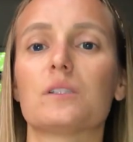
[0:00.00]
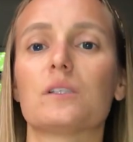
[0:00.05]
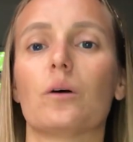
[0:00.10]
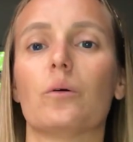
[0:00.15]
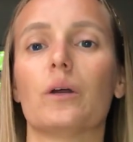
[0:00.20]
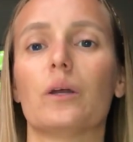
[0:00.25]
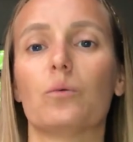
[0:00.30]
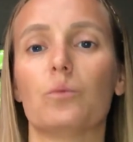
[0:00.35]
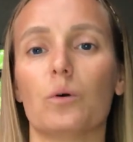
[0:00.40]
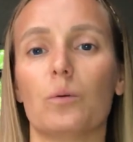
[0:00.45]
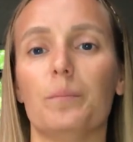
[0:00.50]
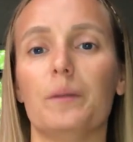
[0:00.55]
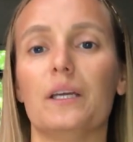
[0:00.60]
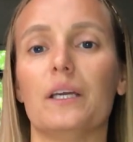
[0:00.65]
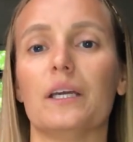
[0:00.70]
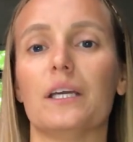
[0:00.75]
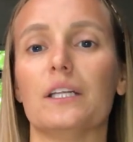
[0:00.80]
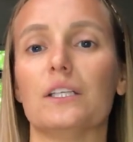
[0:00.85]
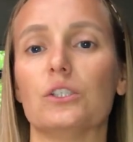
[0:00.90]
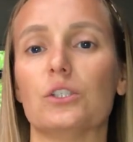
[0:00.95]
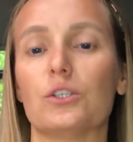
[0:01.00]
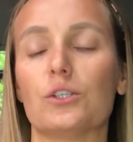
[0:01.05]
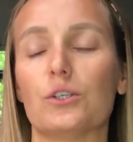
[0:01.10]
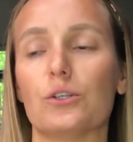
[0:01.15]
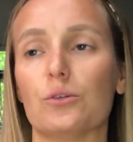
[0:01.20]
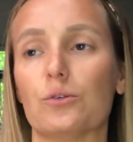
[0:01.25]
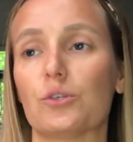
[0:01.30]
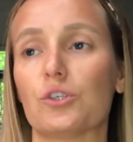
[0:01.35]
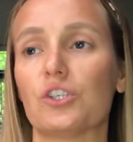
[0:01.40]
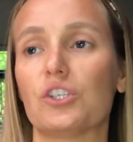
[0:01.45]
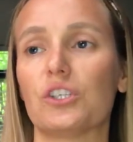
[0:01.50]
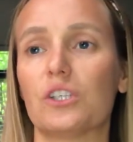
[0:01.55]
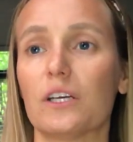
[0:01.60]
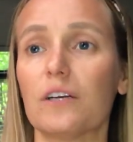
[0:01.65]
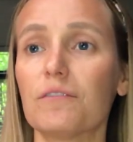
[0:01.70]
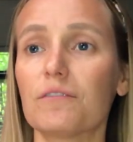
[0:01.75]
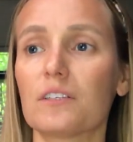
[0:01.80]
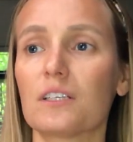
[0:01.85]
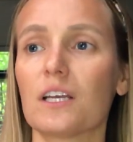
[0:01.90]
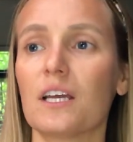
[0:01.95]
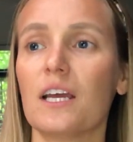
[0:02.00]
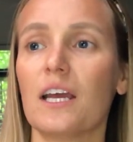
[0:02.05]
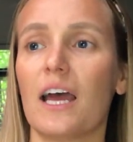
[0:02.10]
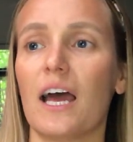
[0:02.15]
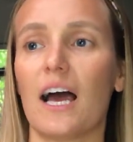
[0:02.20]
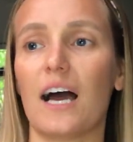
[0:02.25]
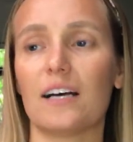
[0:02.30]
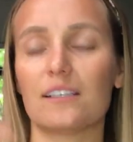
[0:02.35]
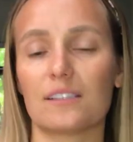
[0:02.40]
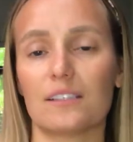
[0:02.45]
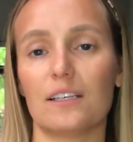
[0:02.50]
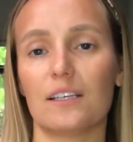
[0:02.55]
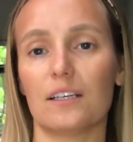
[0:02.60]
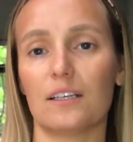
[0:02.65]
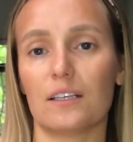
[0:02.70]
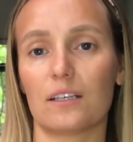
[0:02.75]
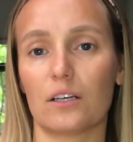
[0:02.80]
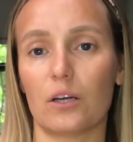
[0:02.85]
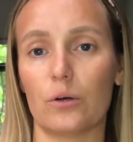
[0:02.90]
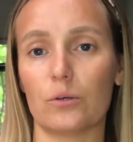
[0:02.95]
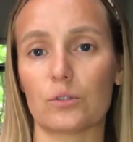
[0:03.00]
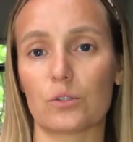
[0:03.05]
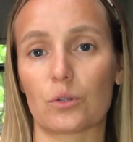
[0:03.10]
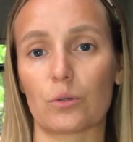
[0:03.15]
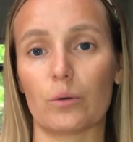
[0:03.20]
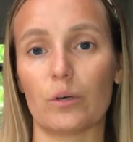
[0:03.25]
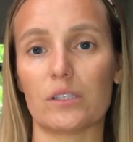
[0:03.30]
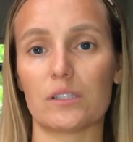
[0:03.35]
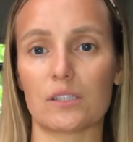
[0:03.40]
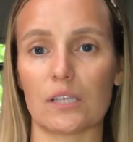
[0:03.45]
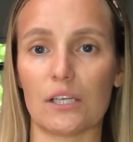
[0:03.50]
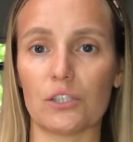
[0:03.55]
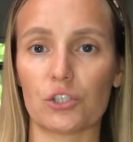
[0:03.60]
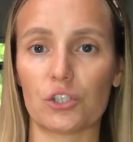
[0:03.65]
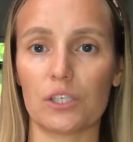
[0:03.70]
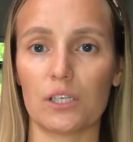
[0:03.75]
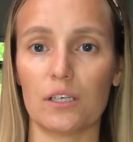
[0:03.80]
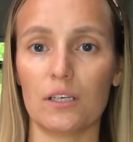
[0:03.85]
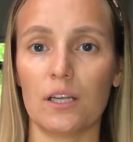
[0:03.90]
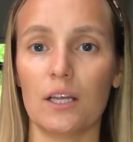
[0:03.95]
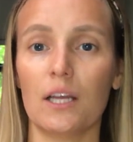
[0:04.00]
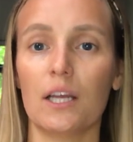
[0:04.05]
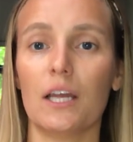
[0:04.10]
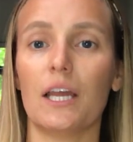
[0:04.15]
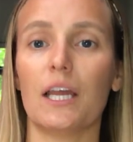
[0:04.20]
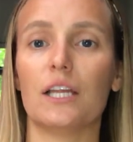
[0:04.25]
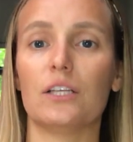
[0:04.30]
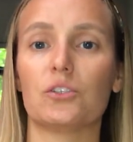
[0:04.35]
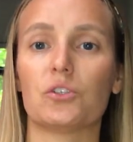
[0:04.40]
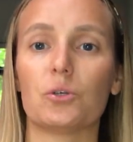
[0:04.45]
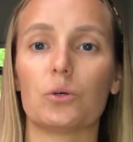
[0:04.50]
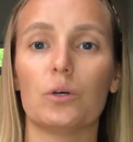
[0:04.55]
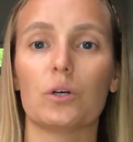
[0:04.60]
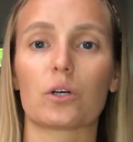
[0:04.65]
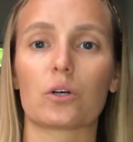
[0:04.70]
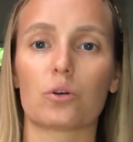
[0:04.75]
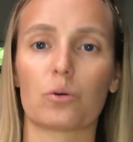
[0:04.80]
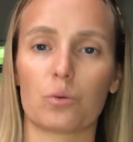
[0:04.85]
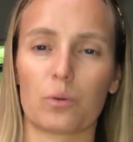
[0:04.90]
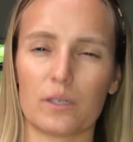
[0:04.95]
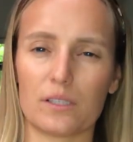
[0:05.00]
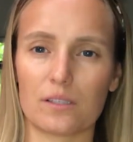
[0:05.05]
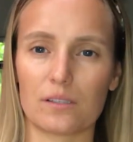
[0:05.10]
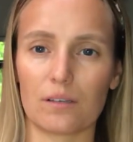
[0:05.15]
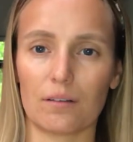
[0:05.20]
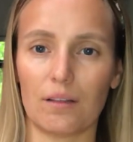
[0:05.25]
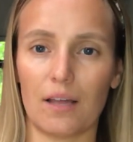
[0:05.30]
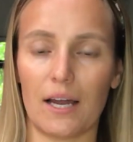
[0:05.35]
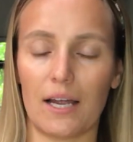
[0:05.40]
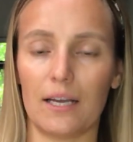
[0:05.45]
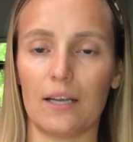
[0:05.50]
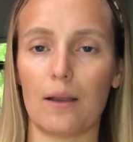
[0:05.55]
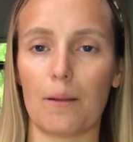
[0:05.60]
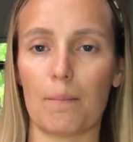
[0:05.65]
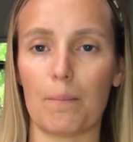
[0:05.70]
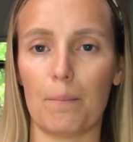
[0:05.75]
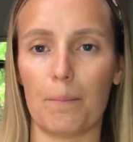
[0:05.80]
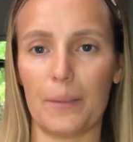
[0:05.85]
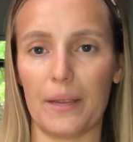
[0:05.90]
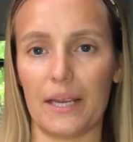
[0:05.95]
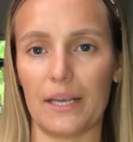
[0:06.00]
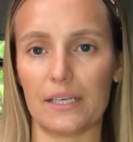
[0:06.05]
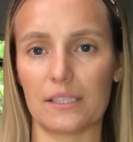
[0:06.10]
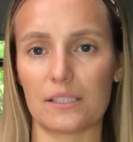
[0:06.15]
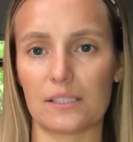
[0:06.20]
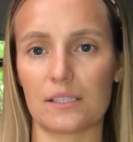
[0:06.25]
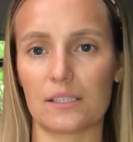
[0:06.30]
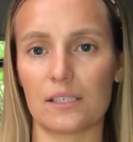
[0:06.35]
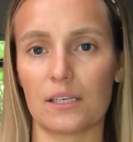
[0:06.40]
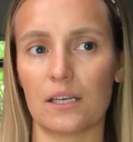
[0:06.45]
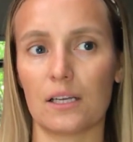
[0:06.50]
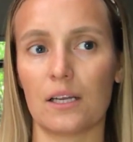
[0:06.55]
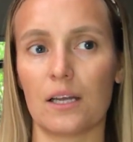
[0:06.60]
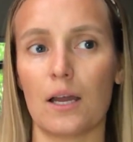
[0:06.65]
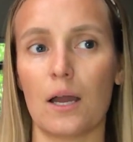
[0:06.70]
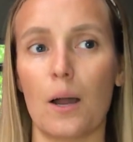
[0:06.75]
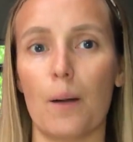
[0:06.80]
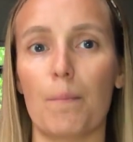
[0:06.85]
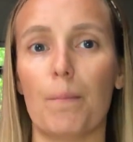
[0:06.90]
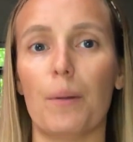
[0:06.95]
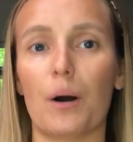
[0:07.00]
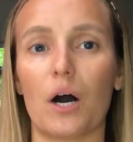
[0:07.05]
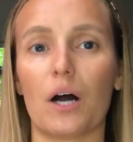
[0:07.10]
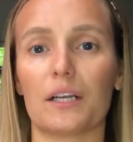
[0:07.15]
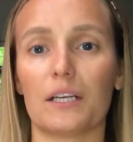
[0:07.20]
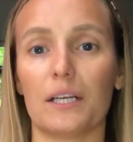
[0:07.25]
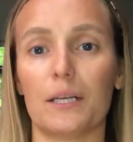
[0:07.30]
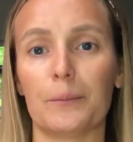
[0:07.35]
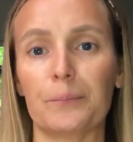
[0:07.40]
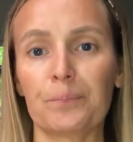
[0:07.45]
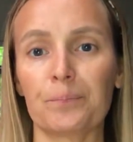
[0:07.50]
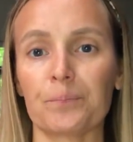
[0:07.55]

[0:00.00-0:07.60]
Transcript: So it will begin to shift as it goes through ascension into a crystalline-based body.